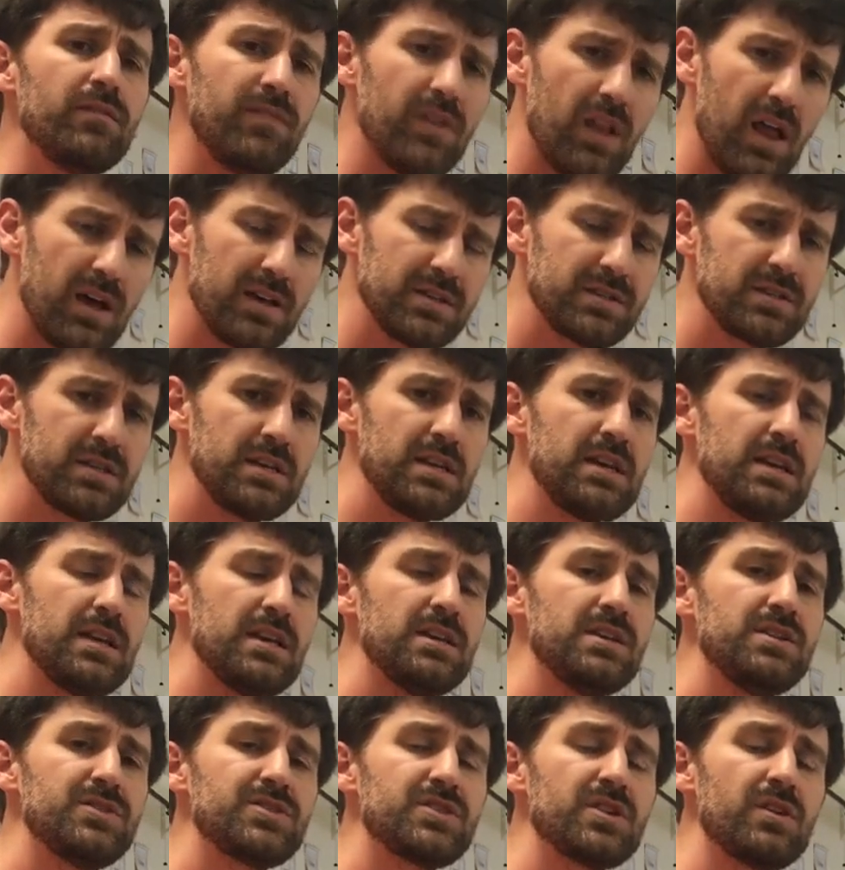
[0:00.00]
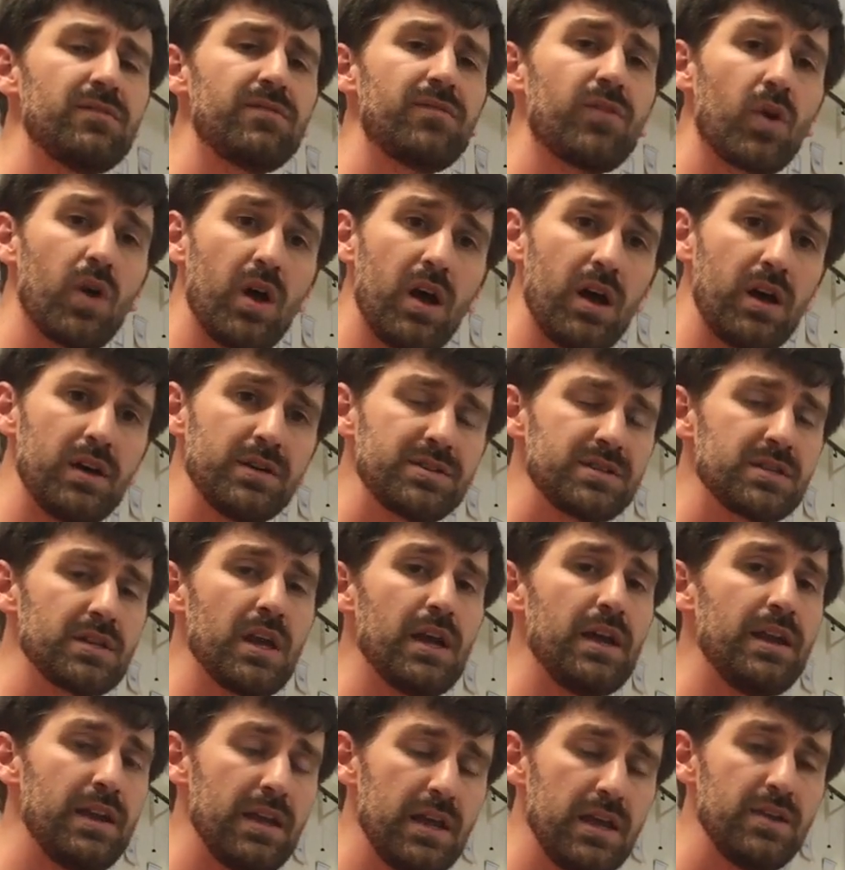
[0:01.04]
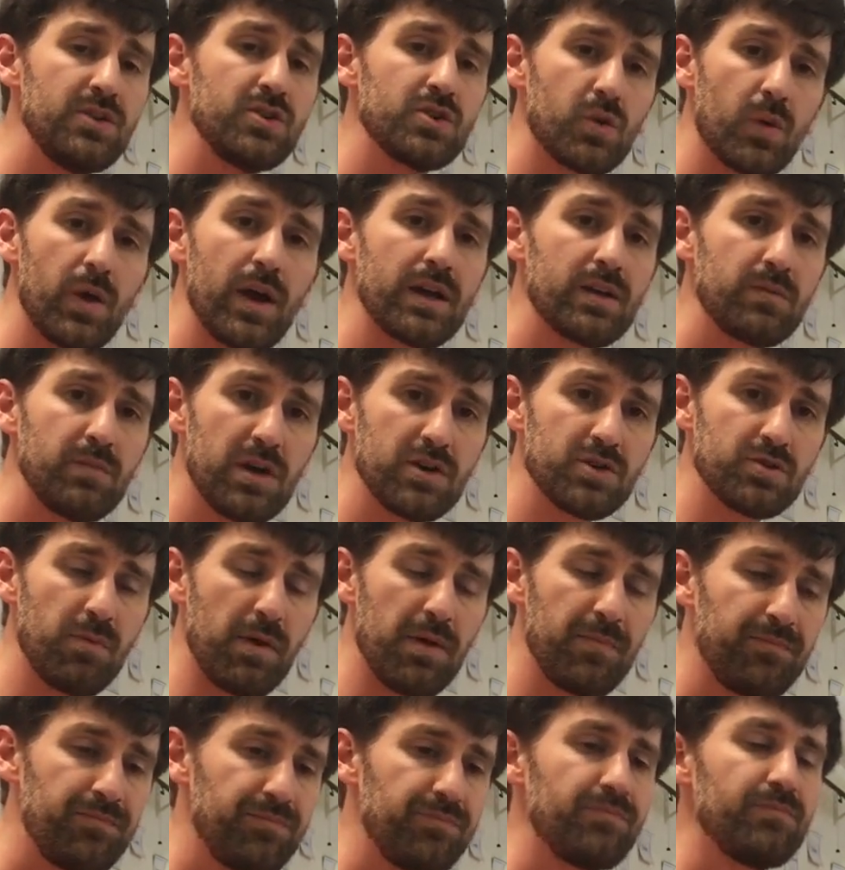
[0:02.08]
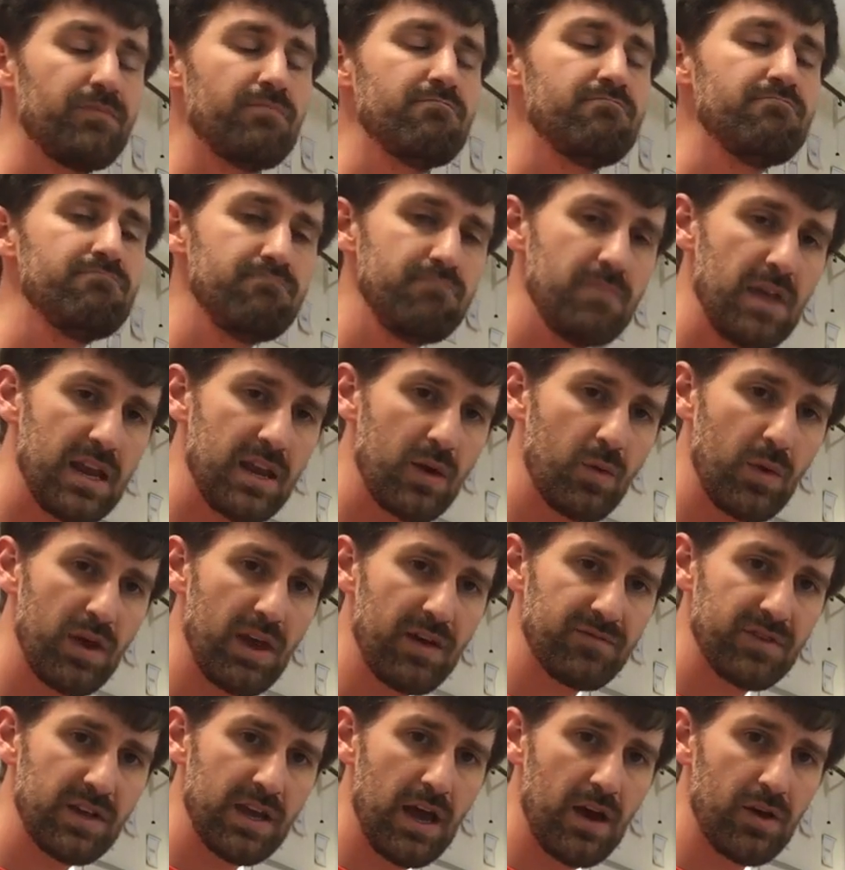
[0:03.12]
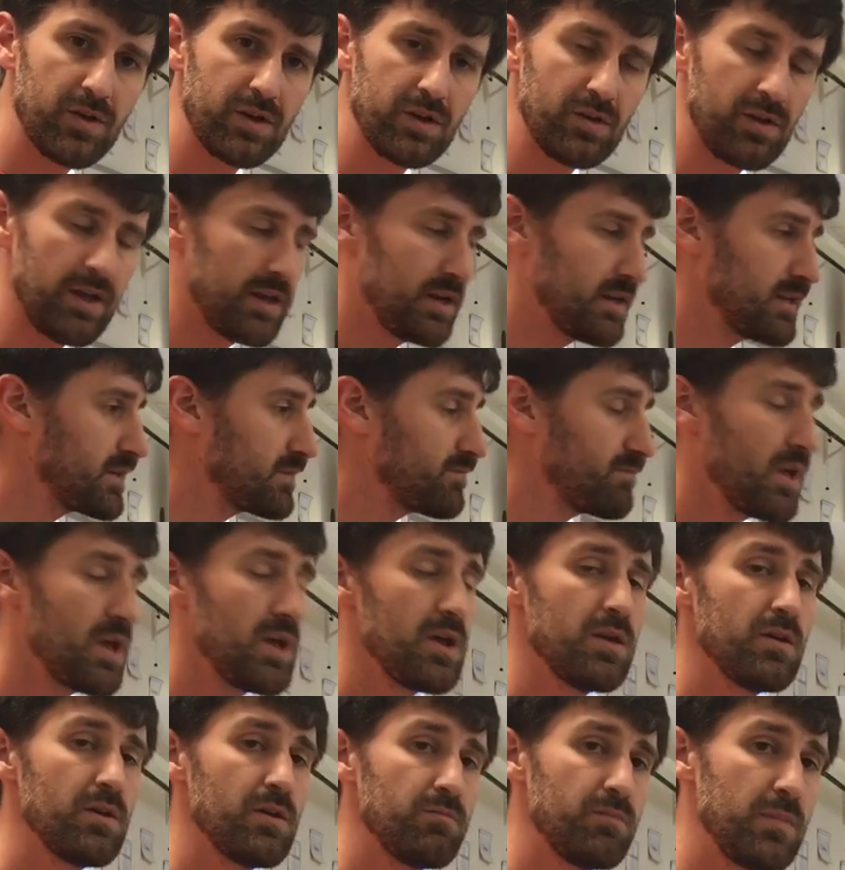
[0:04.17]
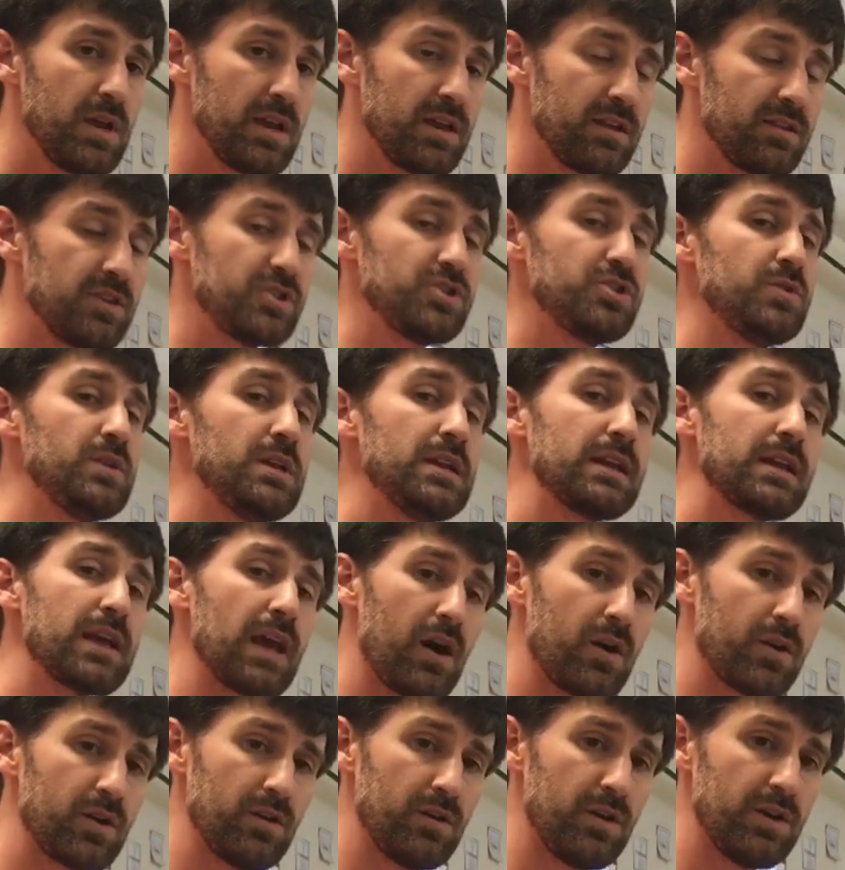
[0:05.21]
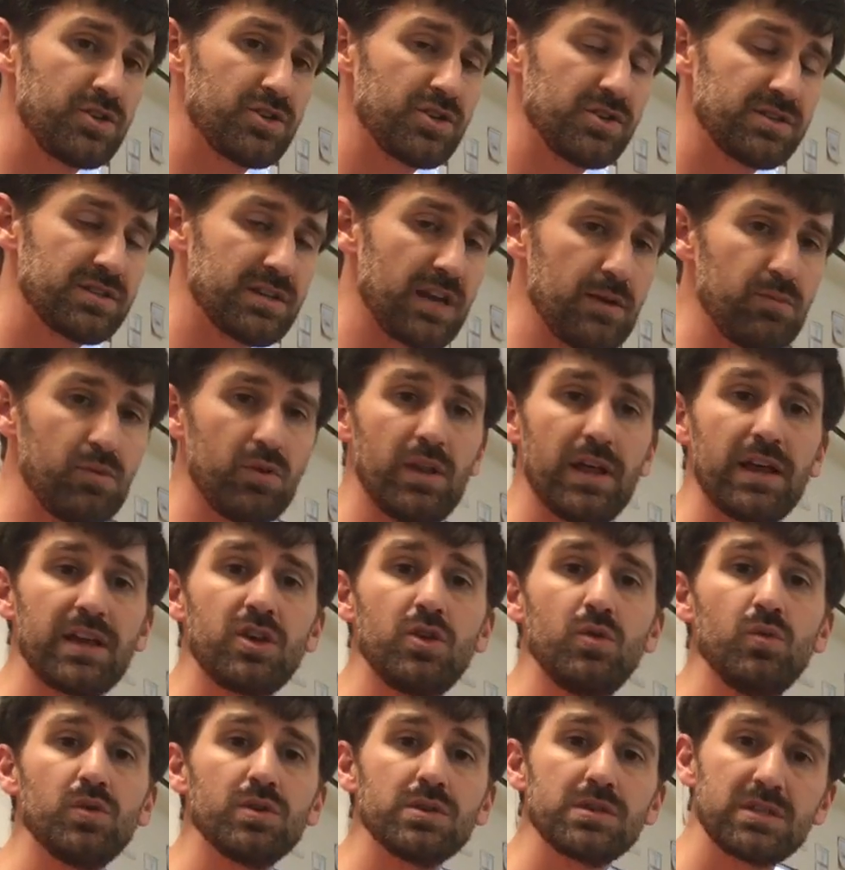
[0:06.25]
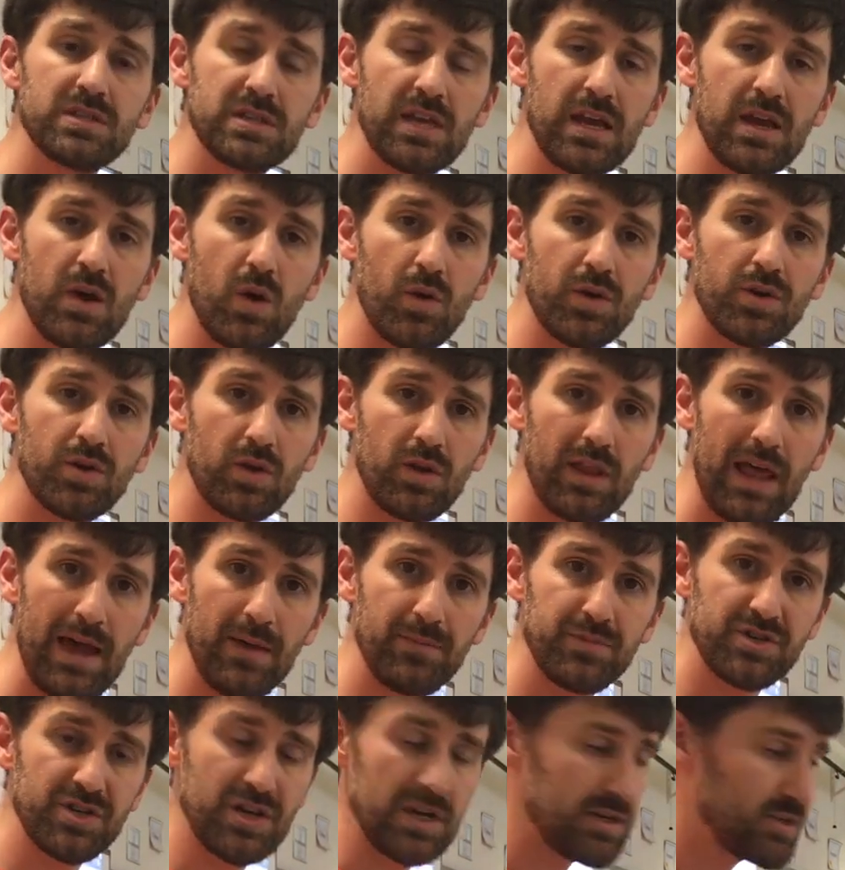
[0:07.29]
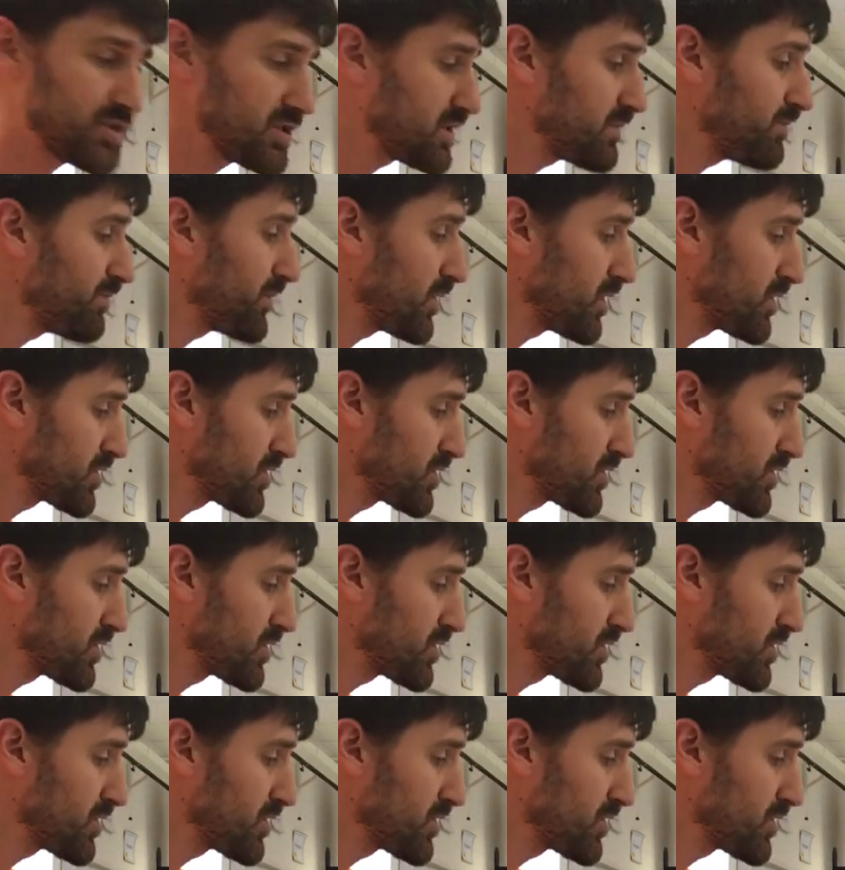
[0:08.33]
velocity is, for us, an indirect measurement, meaning we have to calculate it, meaning that you need a calculations table like you will see on your lab sheets.